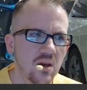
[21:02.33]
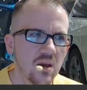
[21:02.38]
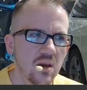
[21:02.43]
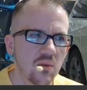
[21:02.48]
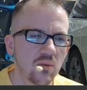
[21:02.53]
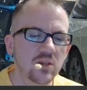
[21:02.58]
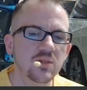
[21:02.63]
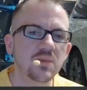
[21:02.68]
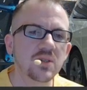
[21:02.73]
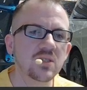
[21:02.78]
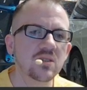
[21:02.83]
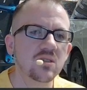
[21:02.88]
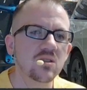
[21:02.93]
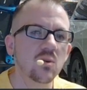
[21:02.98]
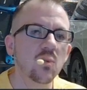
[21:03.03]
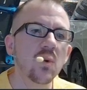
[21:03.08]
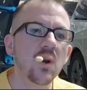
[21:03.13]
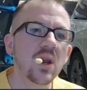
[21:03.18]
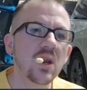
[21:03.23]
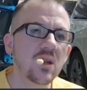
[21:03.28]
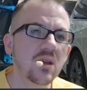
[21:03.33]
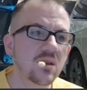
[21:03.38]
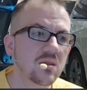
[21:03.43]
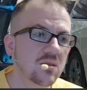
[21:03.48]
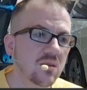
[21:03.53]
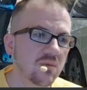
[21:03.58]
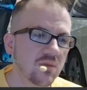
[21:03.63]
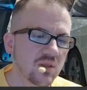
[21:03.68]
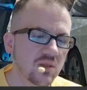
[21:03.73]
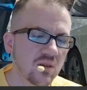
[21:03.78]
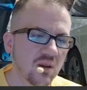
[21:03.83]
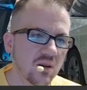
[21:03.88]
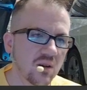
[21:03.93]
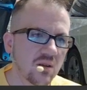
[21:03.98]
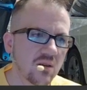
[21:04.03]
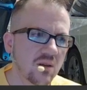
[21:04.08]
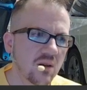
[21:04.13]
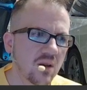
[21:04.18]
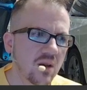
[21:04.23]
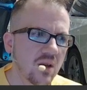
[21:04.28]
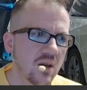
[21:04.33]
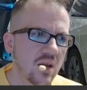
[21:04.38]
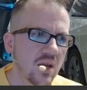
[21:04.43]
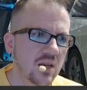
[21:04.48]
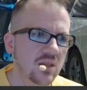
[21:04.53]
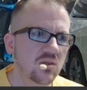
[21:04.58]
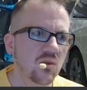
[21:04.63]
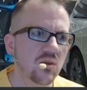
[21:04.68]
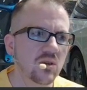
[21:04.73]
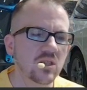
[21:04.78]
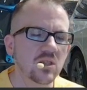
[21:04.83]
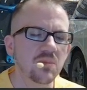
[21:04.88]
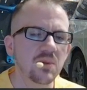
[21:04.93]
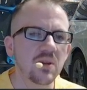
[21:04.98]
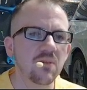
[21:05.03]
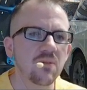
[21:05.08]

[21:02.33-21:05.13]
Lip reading: which means that the radius of the sun is going to be